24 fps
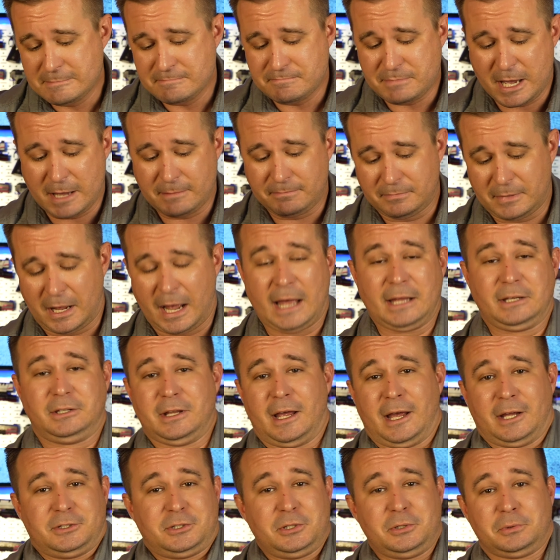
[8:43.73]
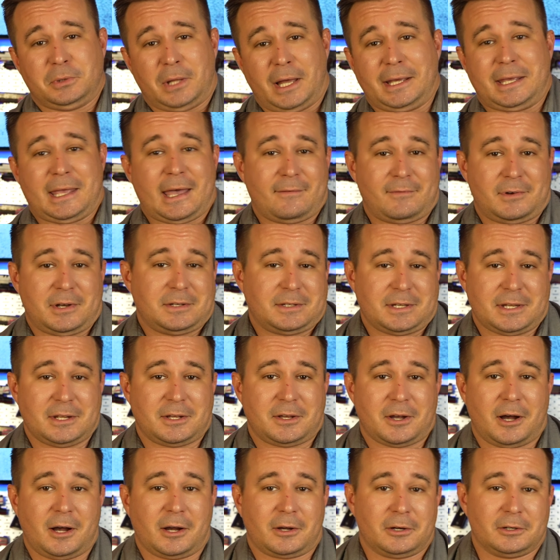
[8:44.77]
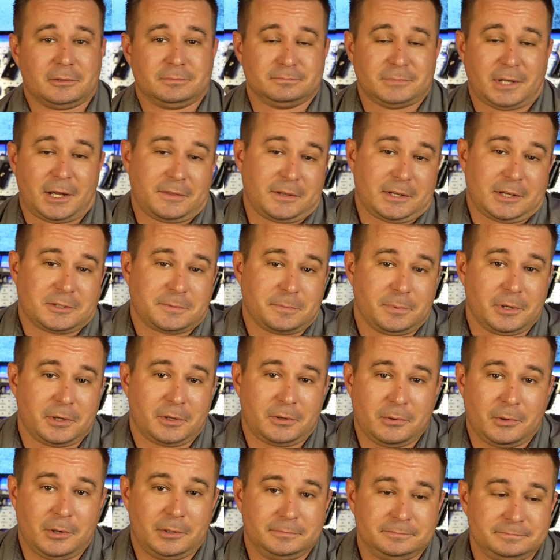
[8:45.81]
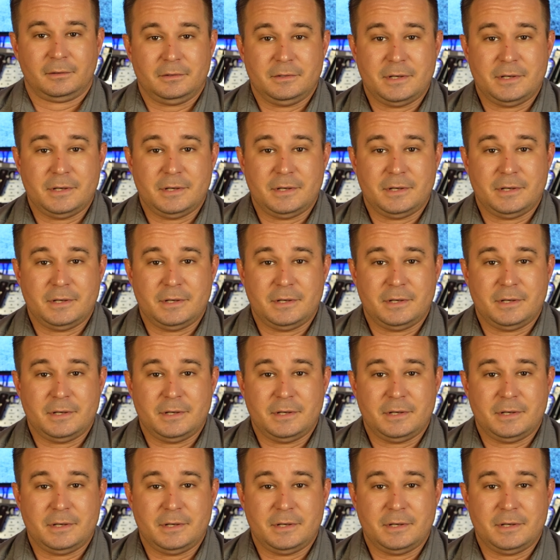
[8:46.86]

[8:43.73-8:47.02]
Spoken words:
But I do like having a decocker. I think it's pretty cool.